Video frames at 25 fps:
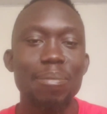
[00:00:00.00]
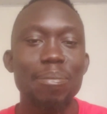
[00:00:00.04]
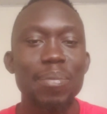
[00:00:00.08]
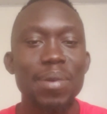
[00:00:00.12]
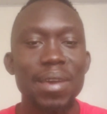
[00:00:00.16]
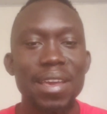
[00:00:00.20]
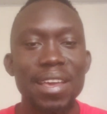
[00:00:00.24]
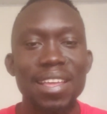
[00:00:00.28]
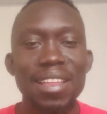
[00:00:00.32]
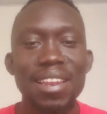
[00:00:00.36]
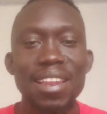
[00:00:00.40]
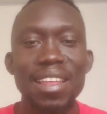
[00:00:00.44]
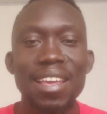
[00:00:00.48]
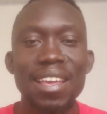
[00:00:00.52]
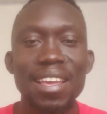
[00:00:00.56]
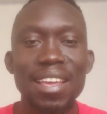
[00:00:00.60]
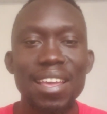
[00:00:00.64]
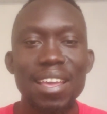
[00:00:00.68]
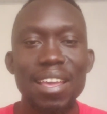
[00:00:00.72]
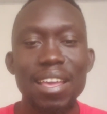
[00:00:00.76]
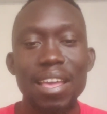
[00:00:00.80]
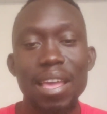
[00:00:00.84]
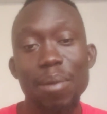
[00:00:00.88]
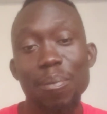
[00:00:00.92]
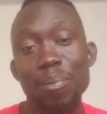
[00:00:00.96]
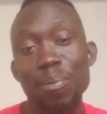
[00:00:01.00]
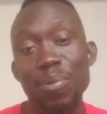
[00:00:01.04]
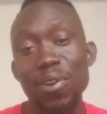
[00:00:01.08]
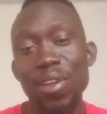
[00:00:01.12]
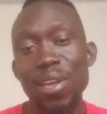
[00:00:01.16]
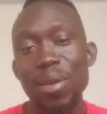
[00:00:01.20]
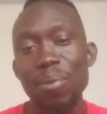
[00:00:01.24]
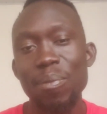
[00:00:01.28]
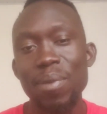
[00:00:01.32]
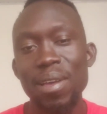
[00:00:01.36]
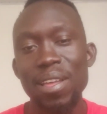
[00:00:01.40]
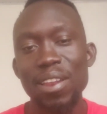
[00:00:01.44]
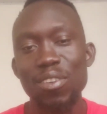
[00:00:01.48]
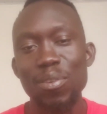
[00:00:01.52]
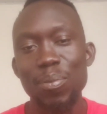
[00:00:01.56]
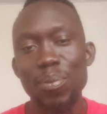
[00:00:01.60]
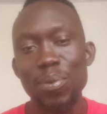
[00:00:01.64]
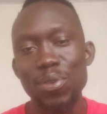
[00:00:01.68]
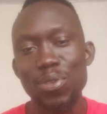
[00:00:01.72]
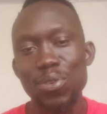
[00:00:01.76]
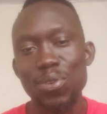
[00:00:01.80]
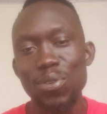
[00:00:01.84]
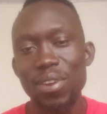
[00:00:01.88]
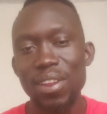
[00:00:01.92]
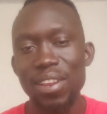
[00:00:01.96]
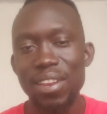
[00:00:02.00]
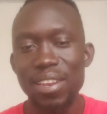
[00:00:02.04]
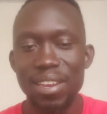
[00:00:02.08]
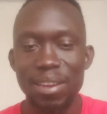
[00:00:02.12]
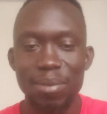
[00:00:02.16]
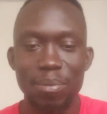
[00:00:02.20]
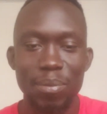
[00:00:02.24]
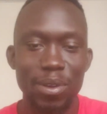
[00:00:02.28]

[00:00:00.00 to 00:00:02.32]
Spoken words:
paid employment opportunity,